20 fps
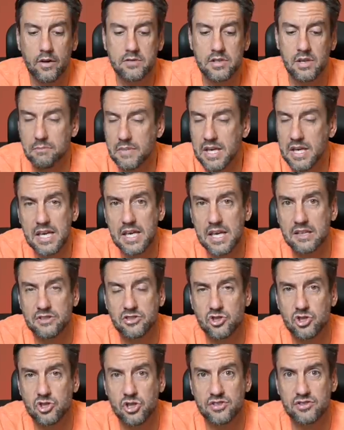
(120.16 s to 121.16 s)
to me, it's
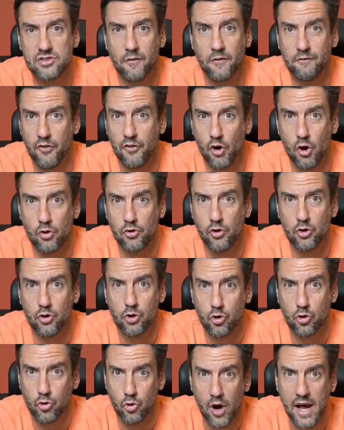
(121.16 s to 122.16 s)
just a further
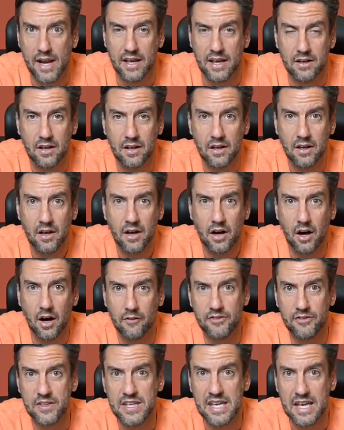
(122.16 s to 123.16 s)
credit
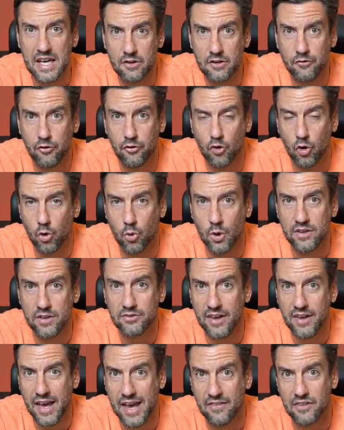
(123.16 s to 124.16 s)
of the
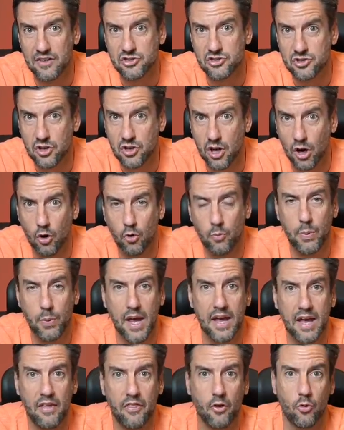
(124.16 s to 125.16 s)
influence and the scope
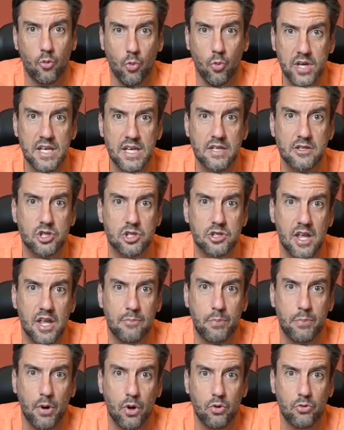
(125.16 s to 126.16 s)
and the reach
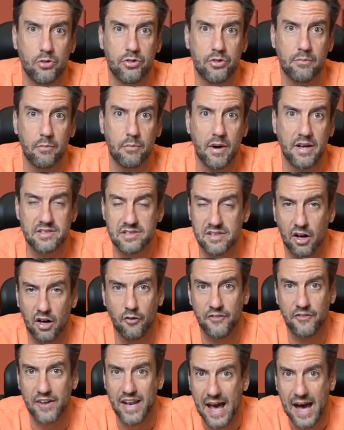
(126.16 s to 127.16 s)
that both
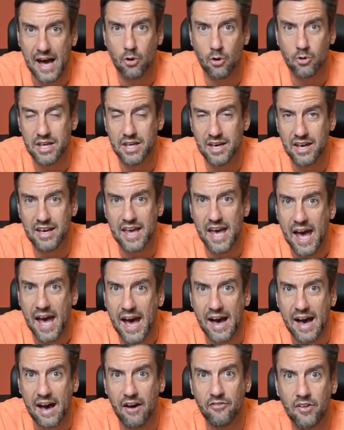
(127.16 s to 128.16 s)
myself and OutKick
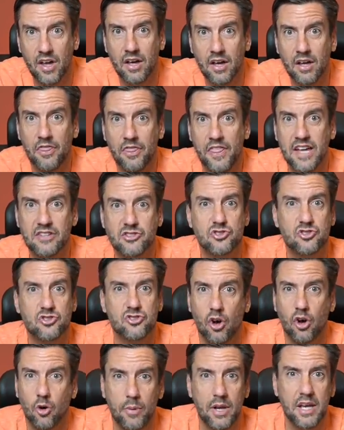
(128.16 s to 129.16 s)
have that
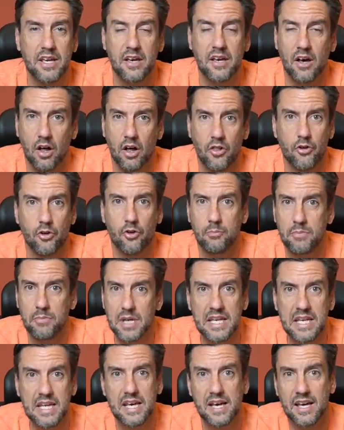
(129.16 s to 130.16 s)
so many other
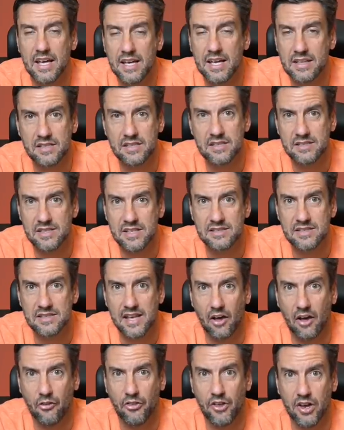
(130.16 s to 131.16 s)
media entities
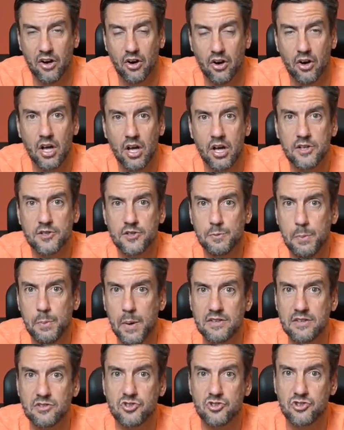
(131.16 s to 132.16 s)
out there
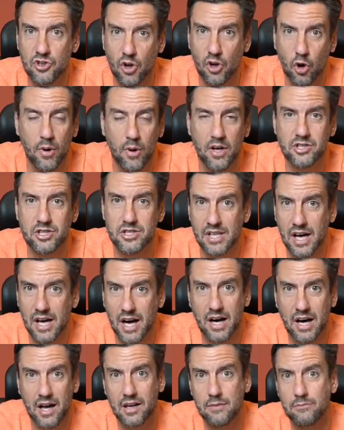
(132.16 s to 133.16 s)
spend so much
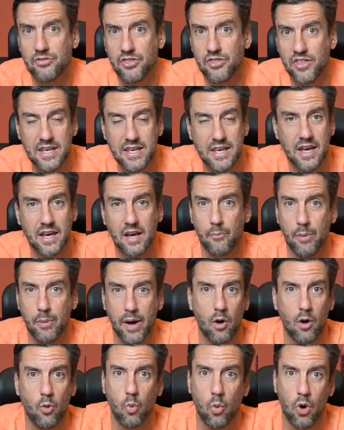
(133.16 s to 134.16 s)
time thinking
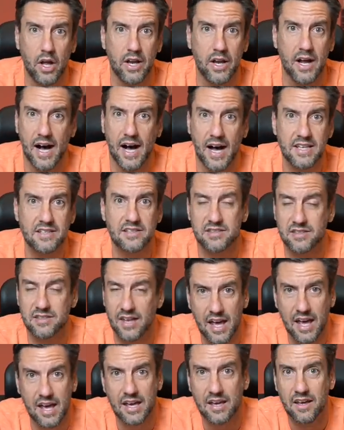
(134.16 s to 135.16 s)
about what I
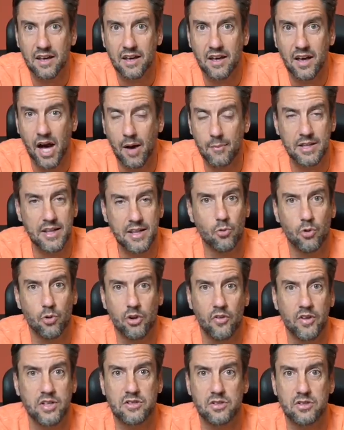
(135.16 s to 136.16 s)
say. I mean, they
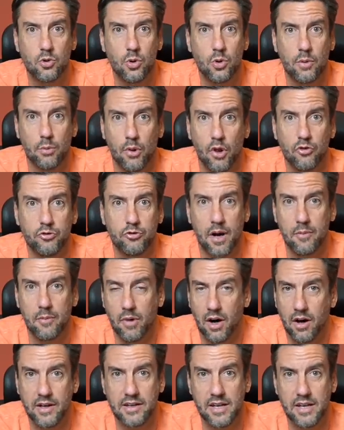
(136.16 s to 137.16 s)
really do. It blows my
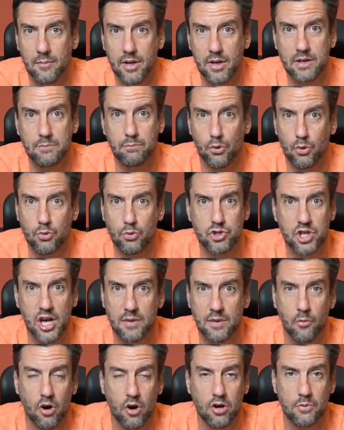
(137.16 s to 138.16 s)
mind how many Blue
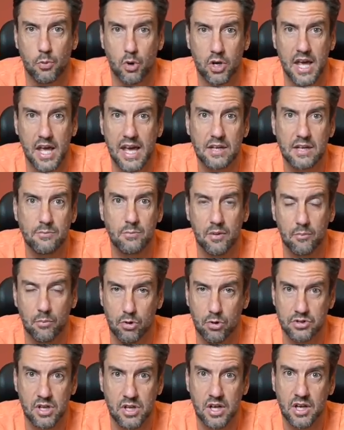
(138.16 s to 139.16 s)
Checkmark Brigade
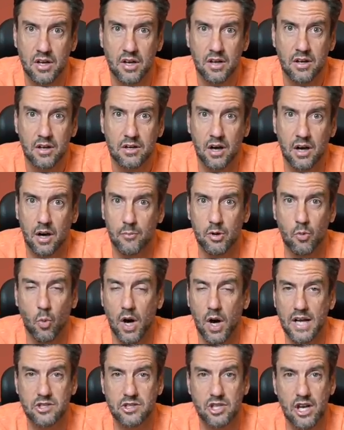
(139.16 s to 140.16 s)
members come and
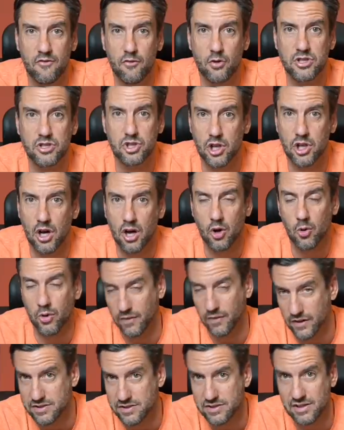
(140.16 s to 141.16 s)
watch every show
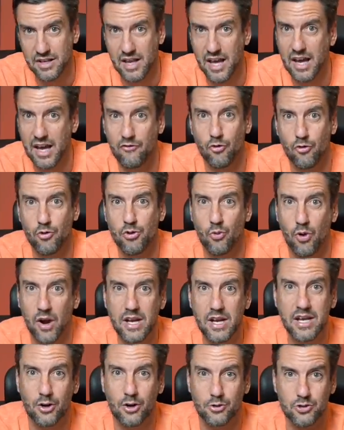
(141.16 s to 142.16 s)
and listen to every
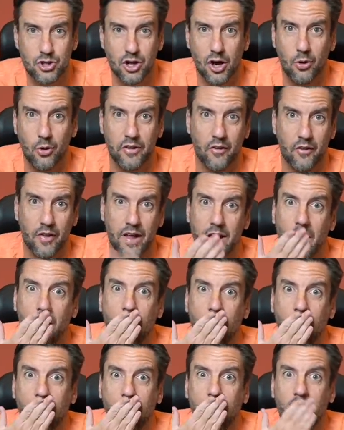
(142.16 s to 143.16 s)
radio show. And they're like,
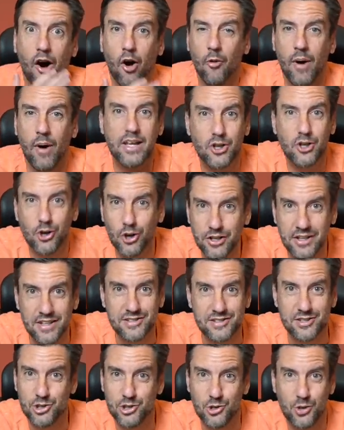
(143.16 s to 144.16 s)
oh my goodness,
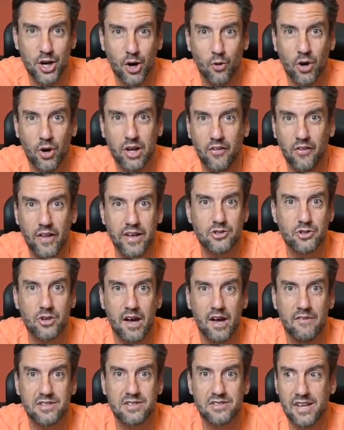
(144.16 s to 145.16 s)
did you hear what Clay
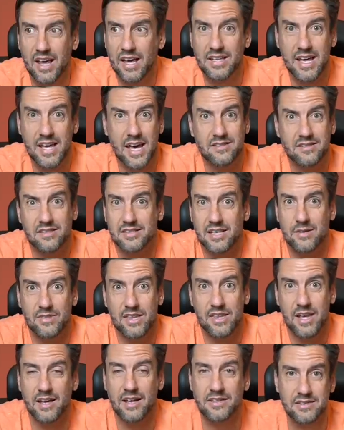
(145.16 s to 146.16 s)
Travis said? Yeah, it's the same
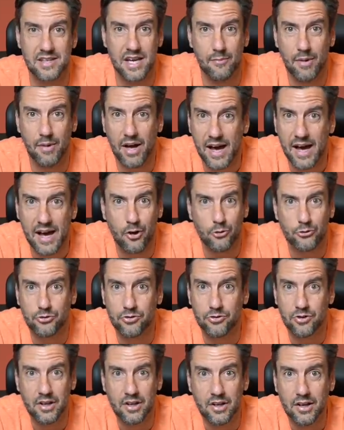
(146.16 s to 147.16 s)
thing I say in my
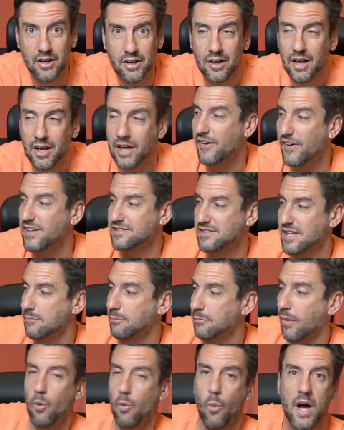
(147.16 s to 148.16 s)
house. If I set
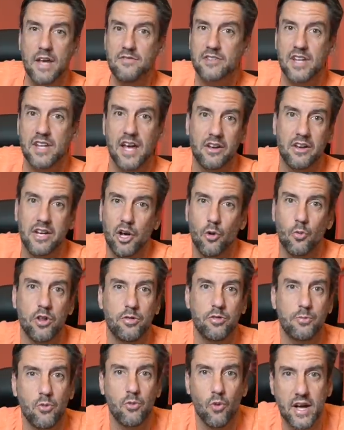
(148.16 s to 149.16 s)
my wife down here
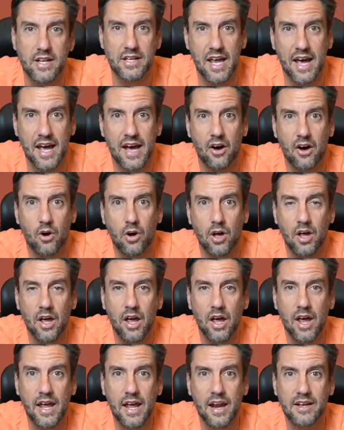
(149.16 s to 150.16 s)
with me right now
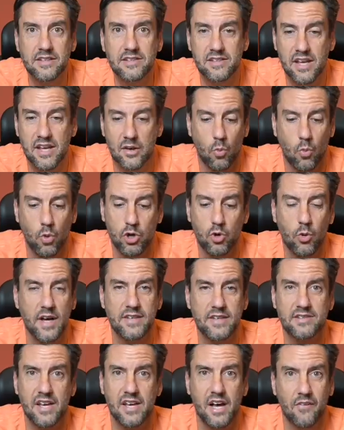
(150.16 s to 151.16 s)
and I said, what do I
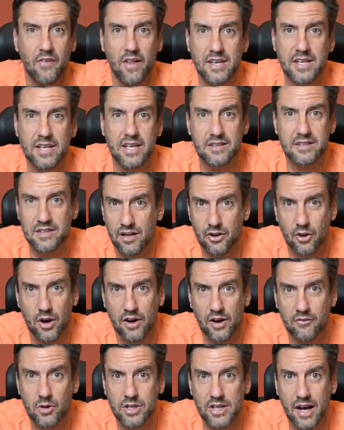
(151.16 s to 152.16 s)
sound like at dinner
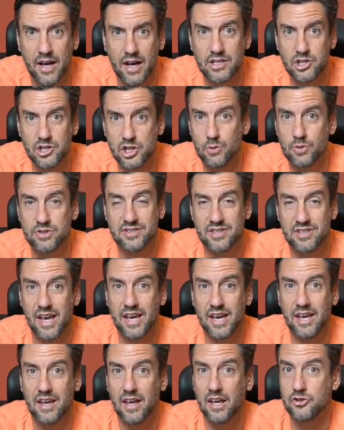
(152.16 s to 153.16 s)
every night? She would
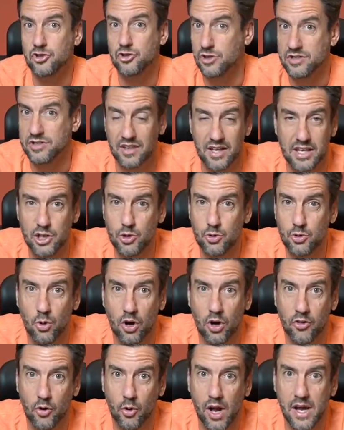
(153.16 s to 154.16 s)
say, just like you do
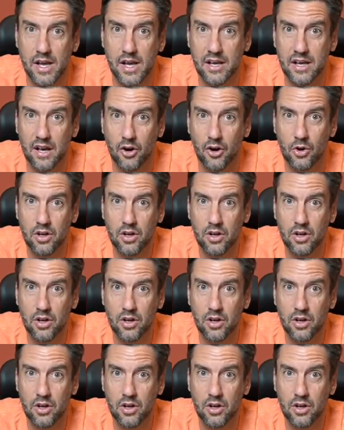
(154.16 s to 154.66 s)
on the radio.